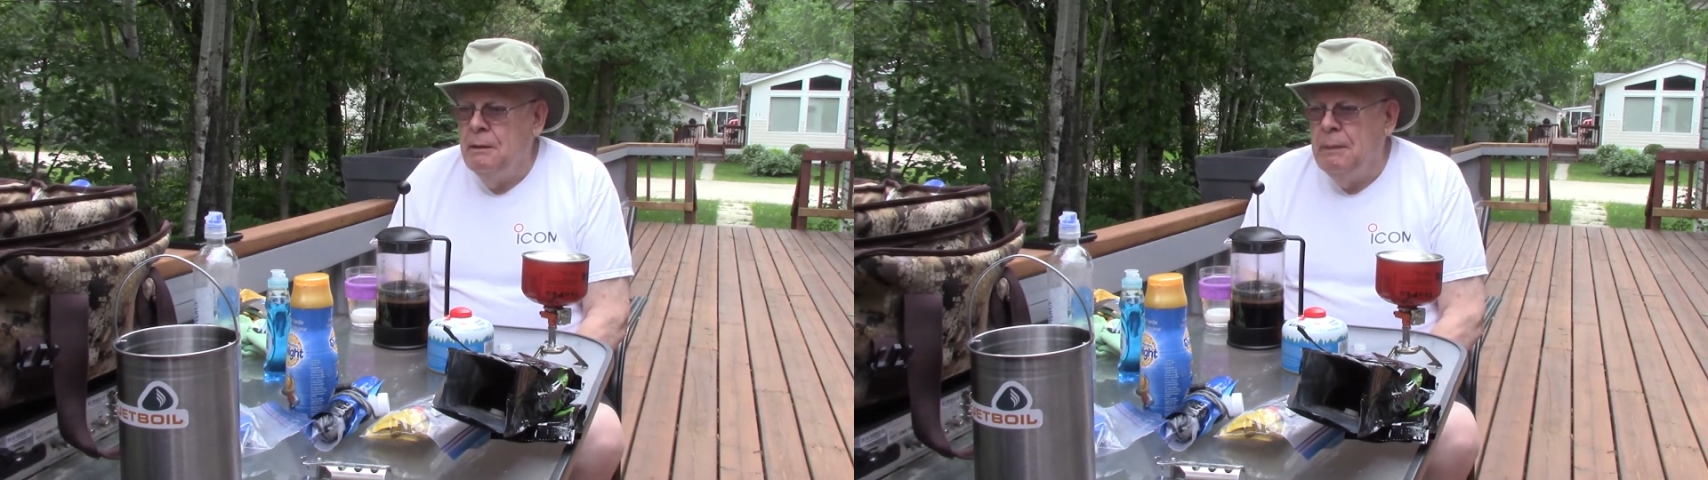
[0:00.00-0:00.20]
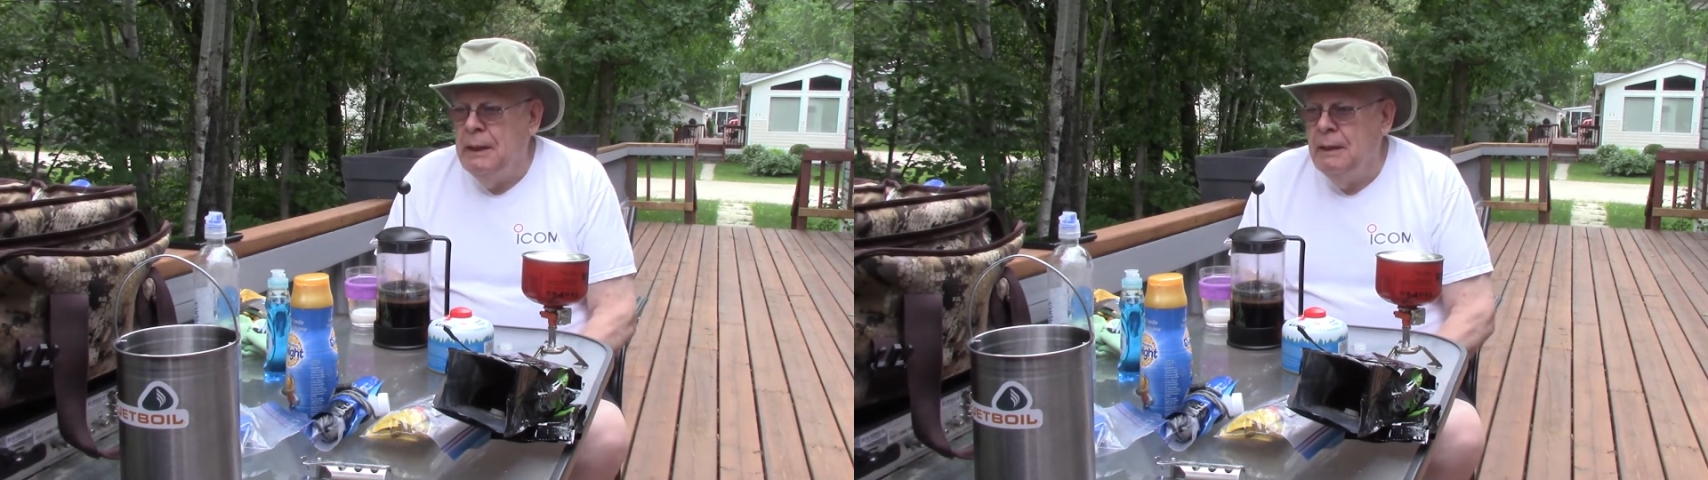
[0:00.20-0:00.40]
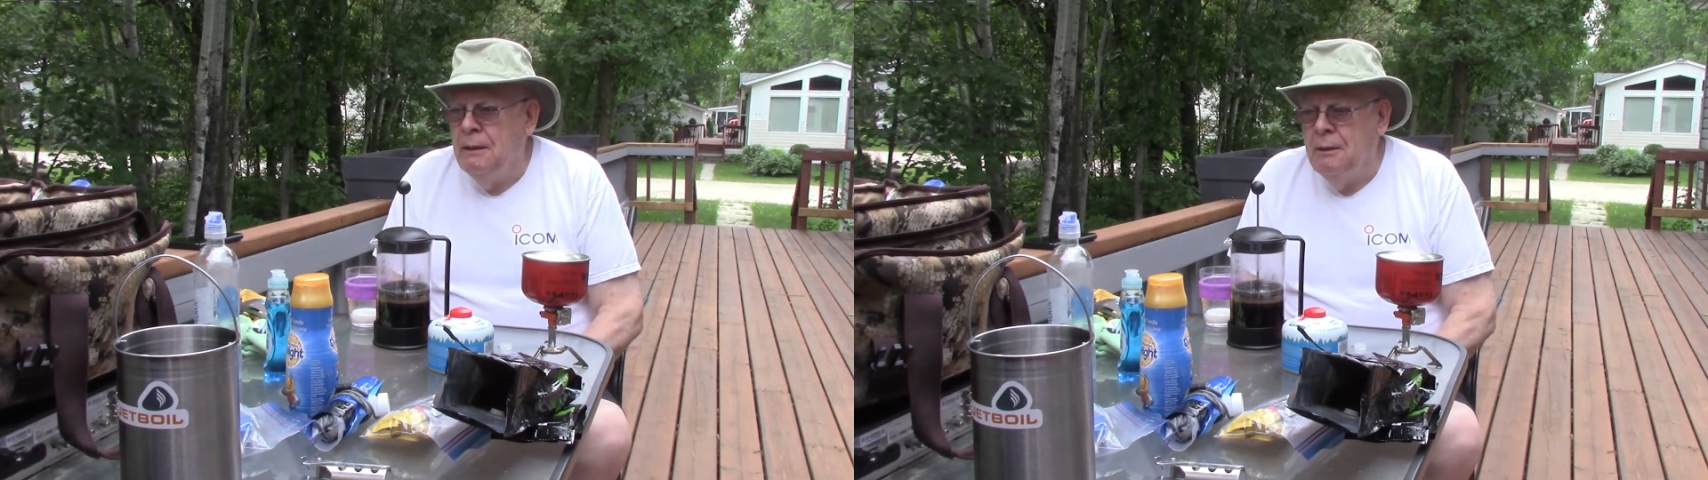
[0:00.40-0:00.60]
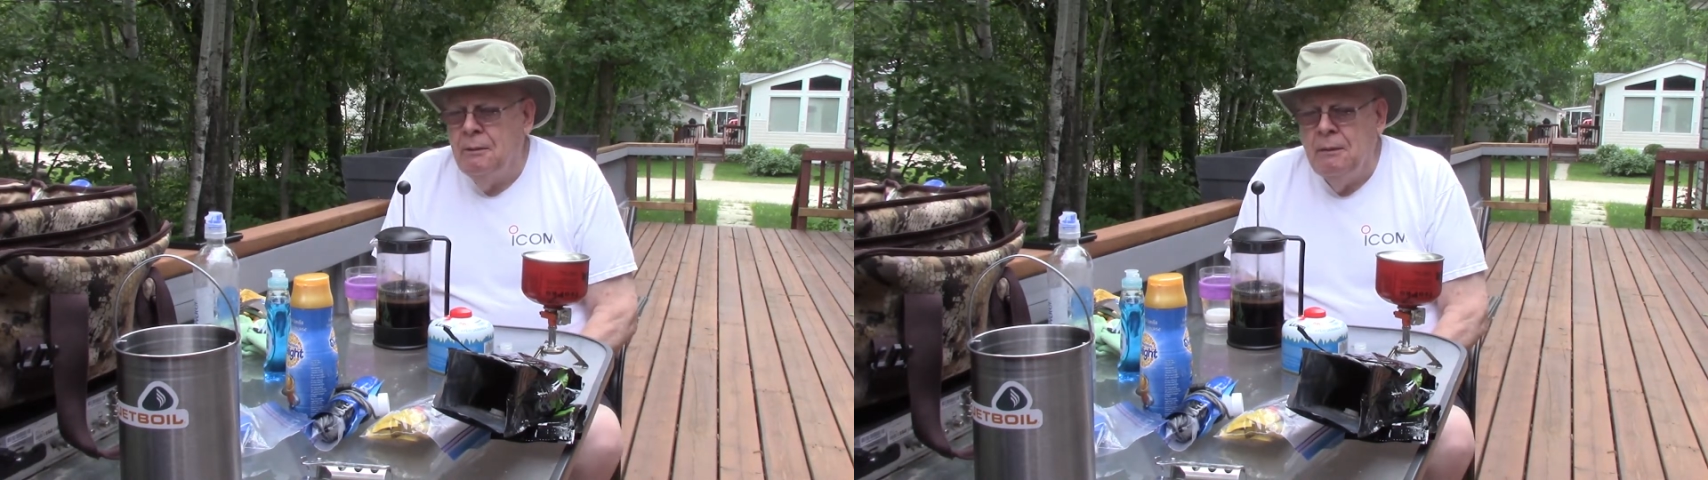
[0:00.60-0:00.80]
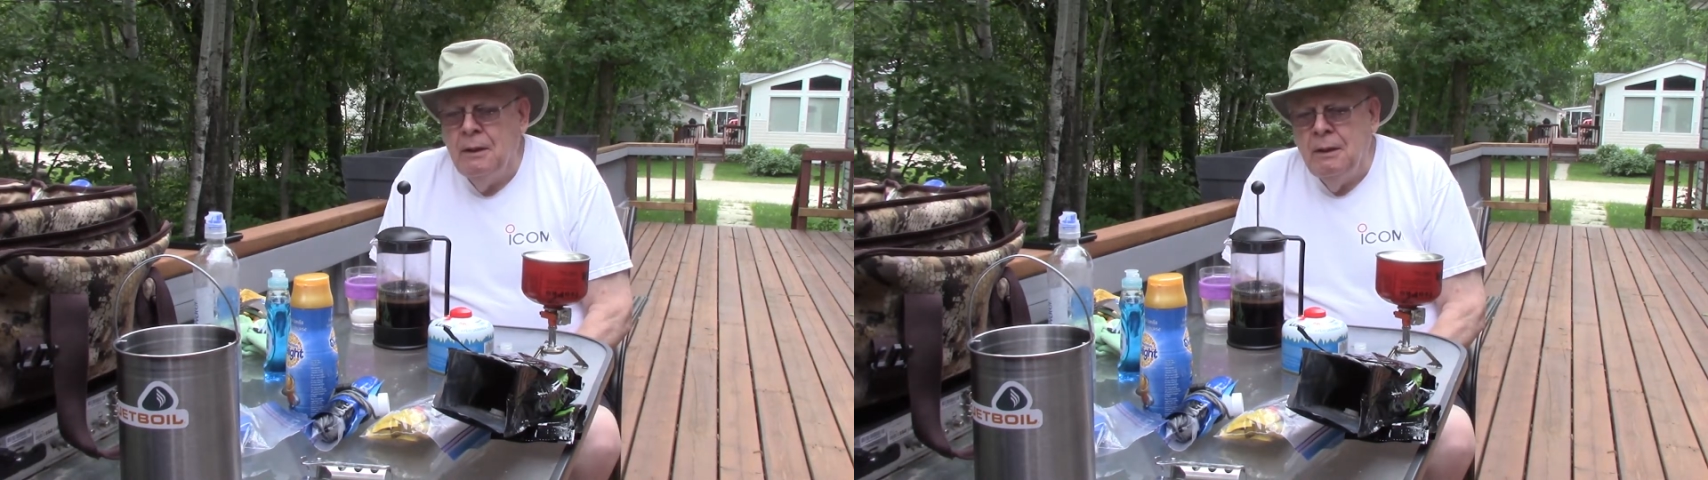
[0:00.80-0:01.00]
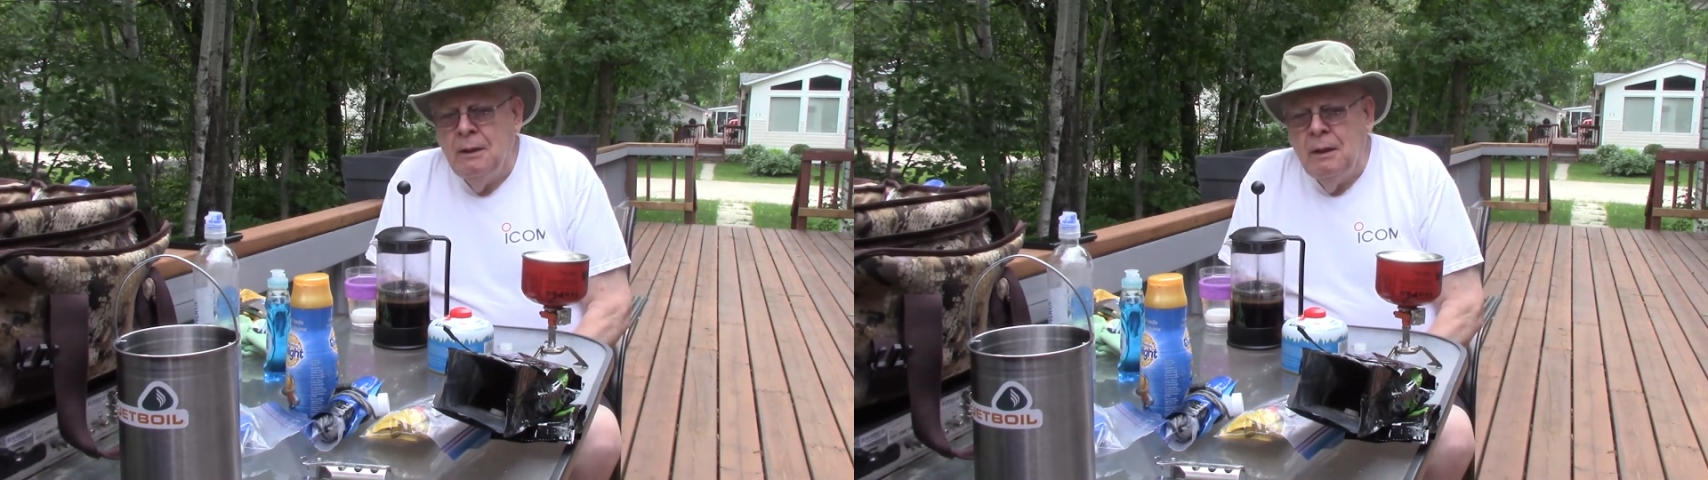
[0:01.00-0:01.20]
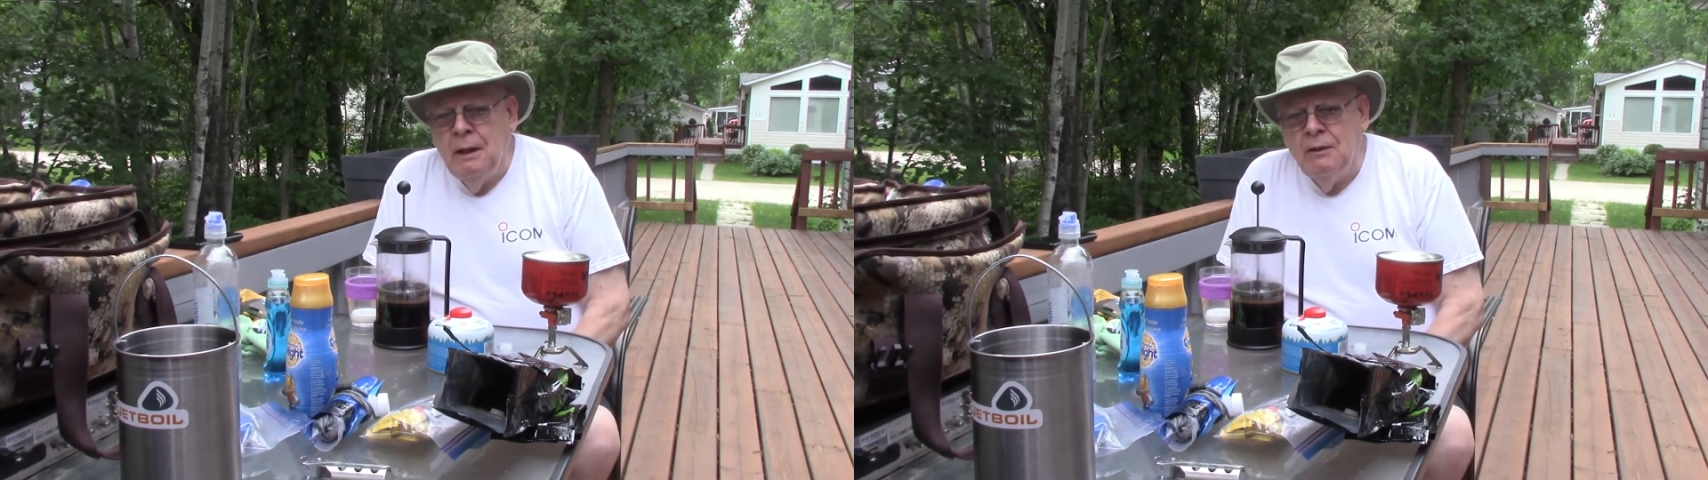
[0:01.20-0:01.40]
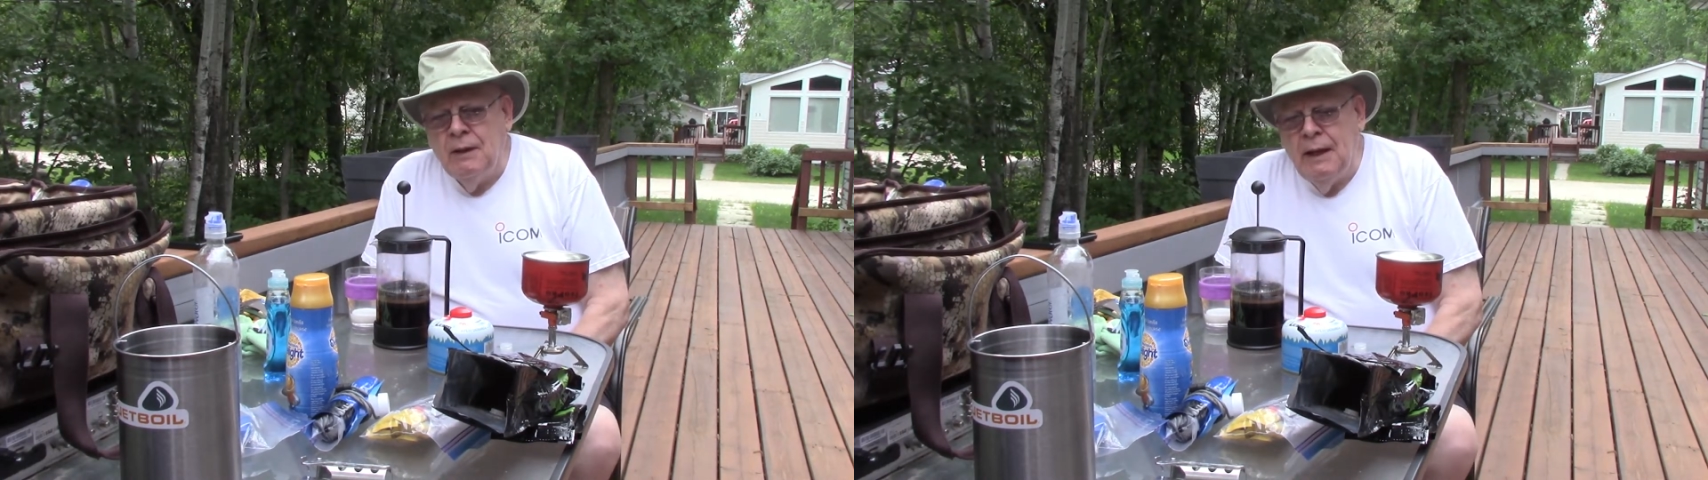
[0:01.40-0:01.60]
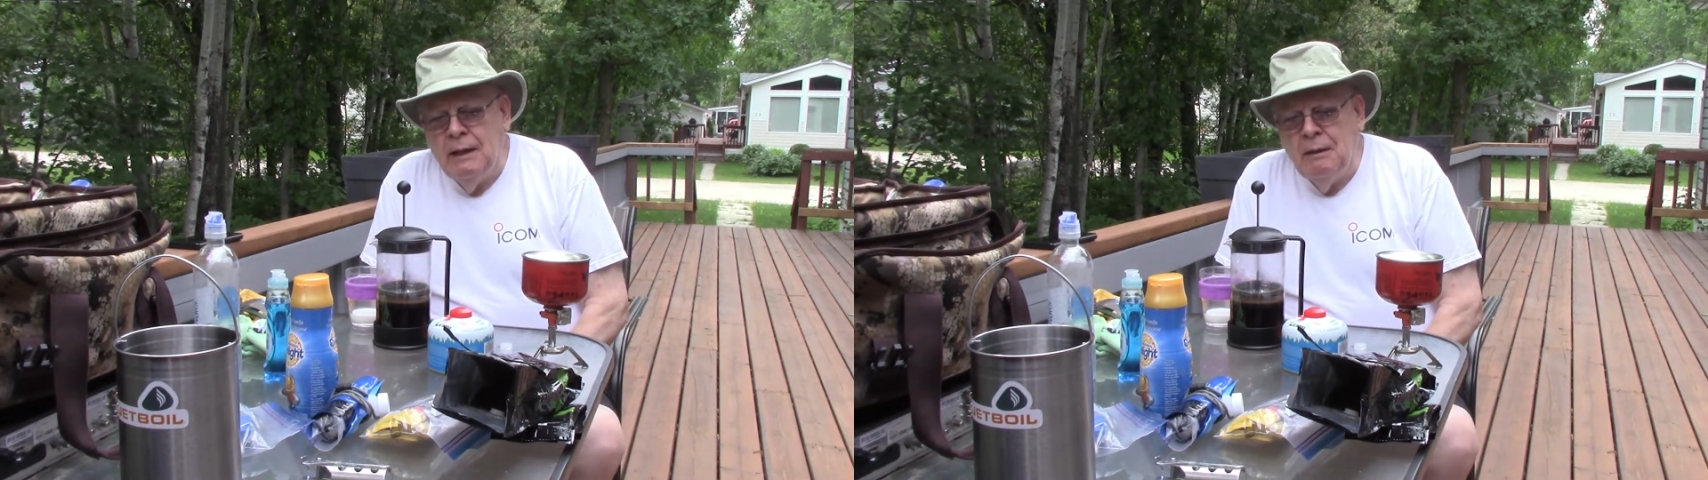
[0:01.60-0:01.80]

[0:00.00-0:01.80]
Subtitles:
bag as I had